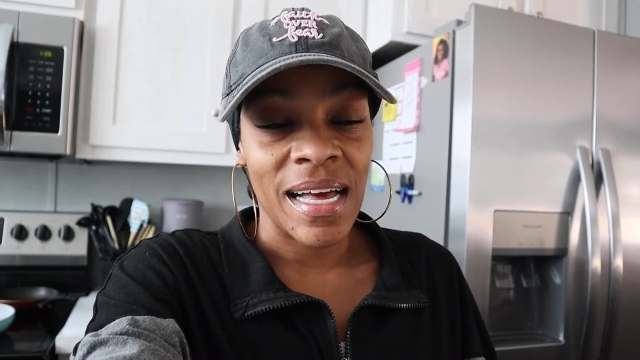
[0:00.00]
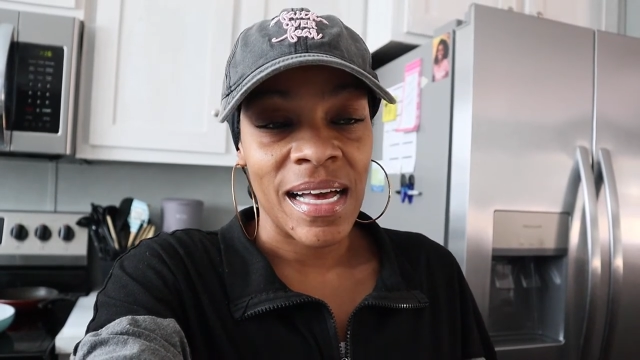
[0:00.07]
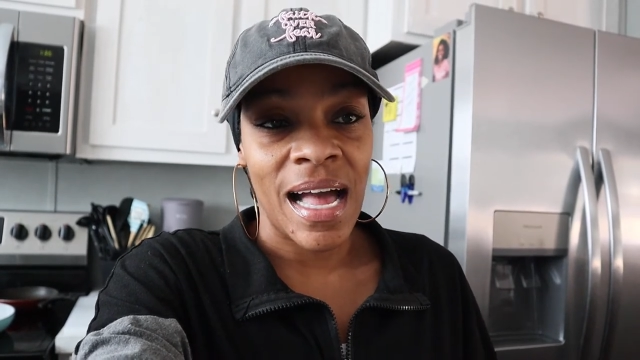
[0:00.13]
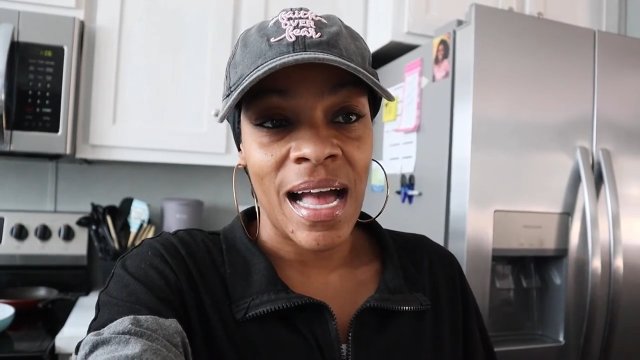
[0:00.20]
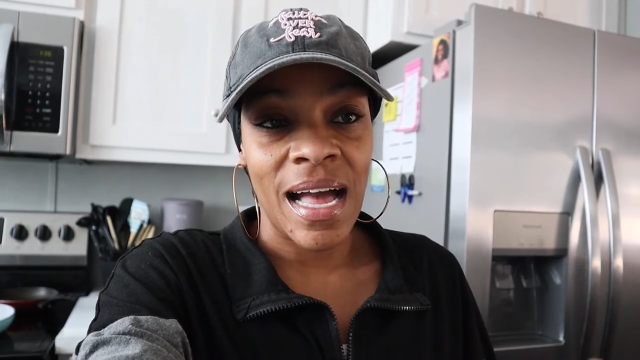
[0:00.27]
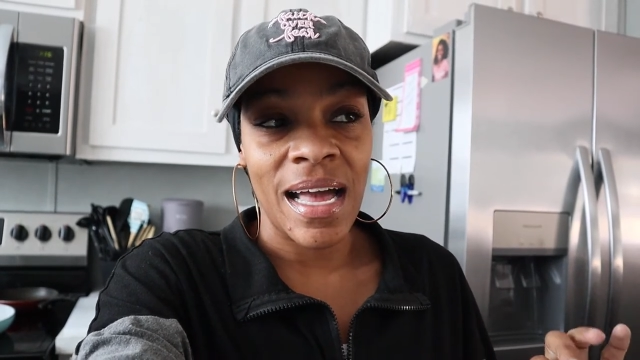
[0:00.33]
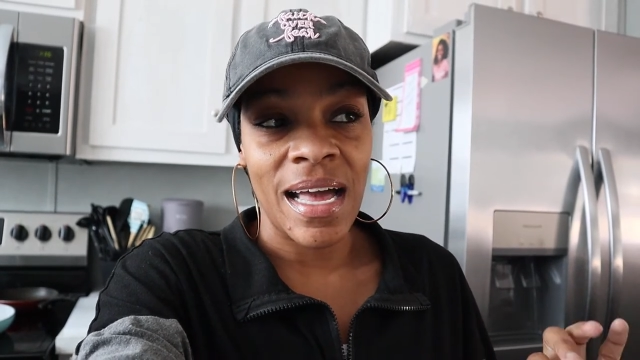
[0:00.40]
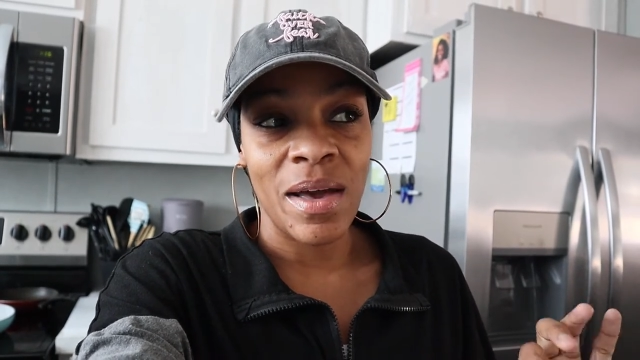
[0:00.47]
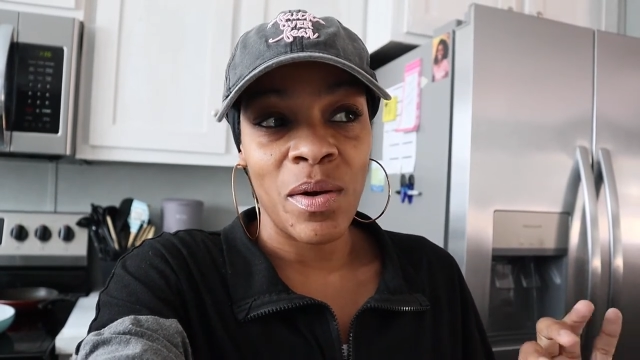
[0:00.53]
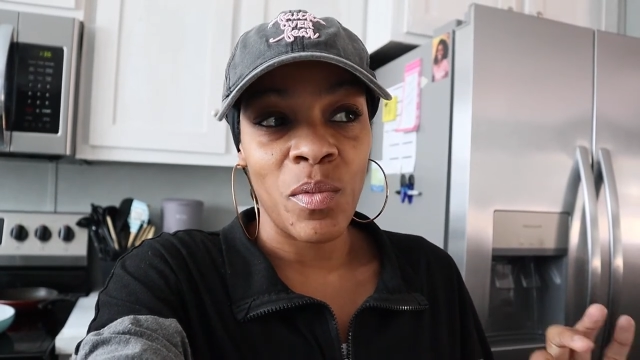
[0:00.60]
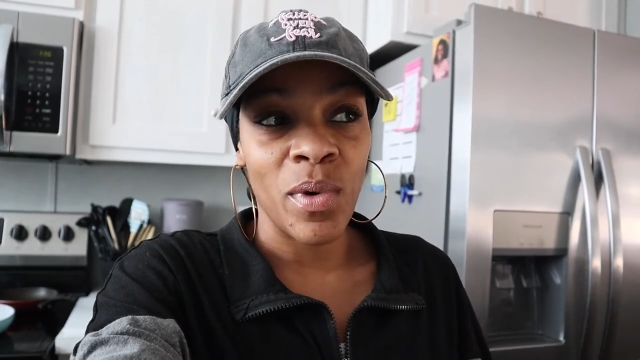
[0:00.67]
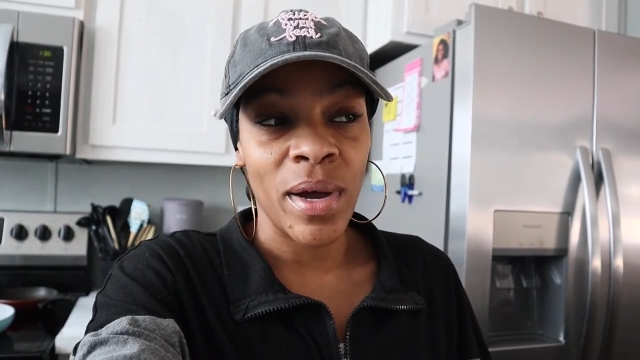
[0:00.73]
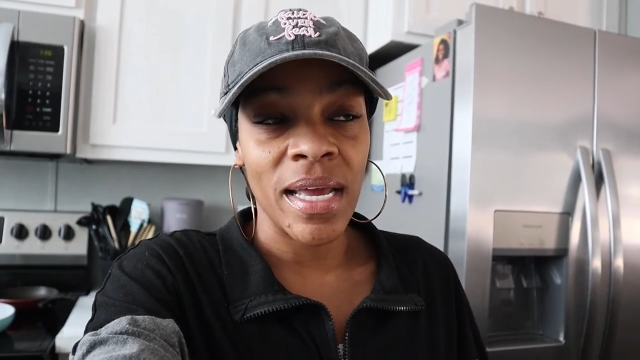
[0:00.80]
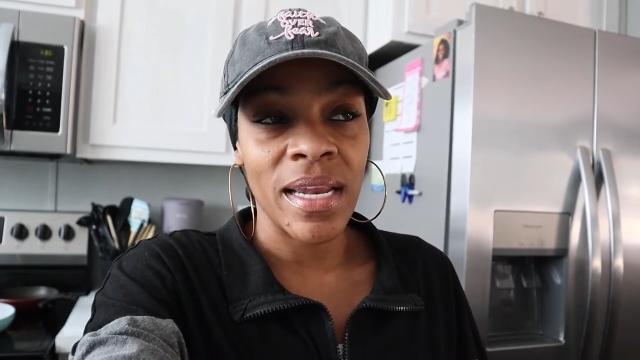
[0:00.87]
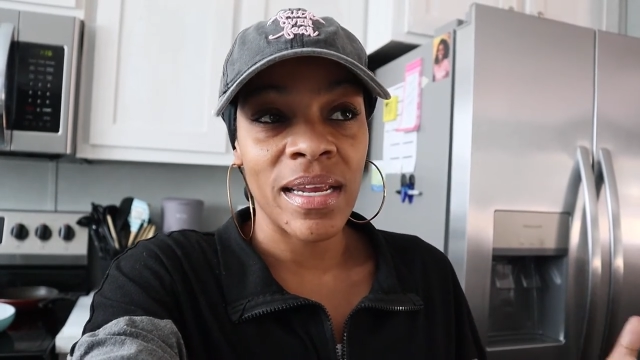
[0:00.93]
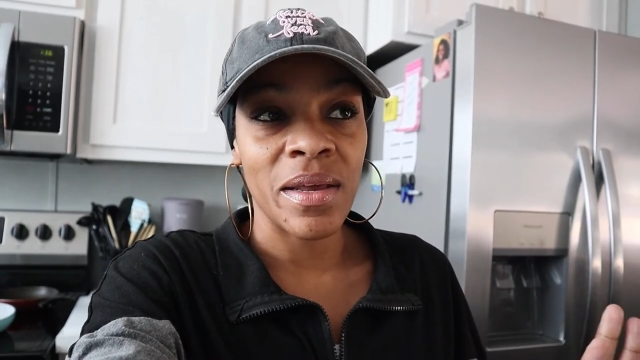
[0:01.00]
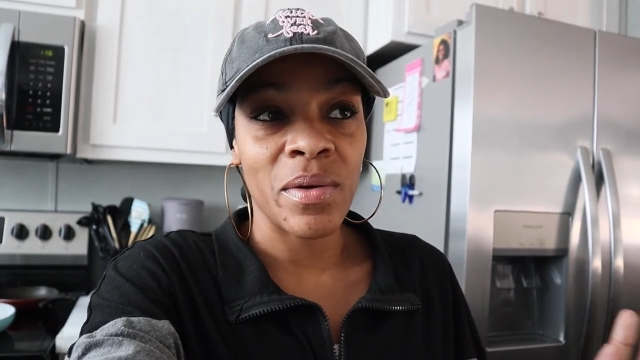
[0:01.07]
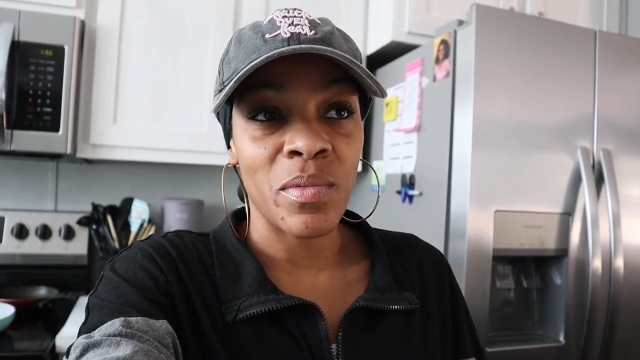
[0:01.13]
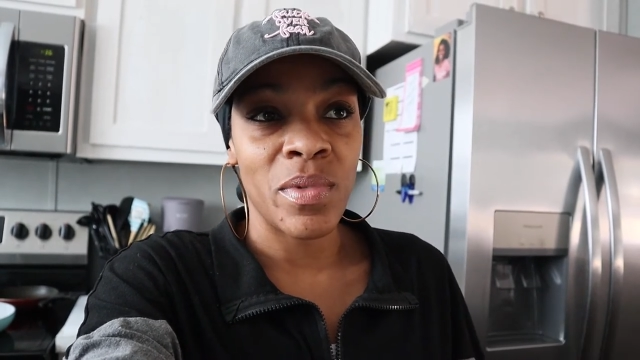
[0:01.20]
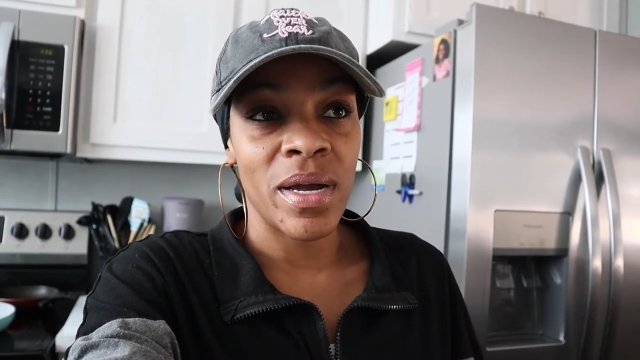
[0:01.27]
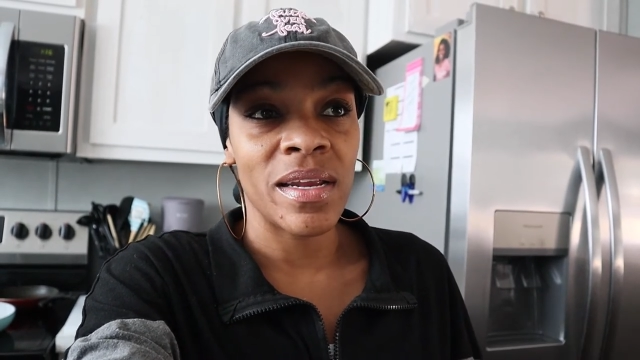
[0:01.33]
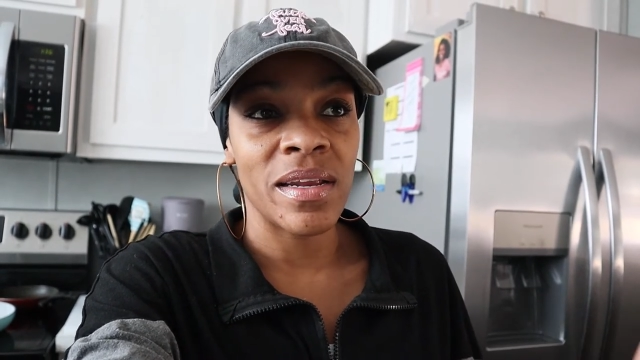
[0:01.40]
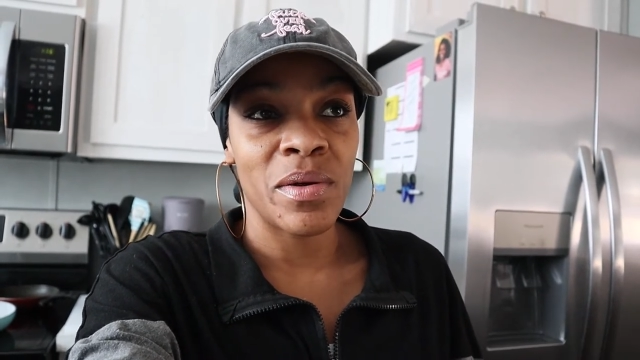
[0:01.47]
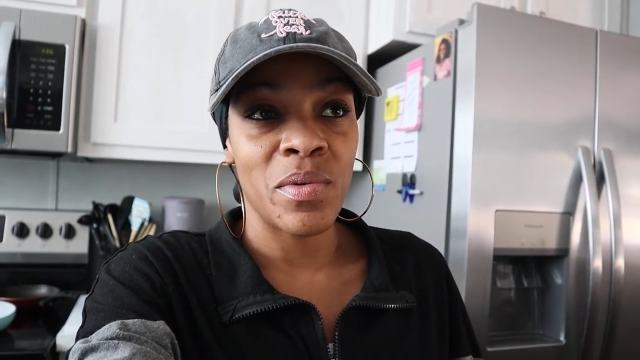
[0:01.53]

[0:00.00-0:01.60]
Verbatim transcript: i had waited and waited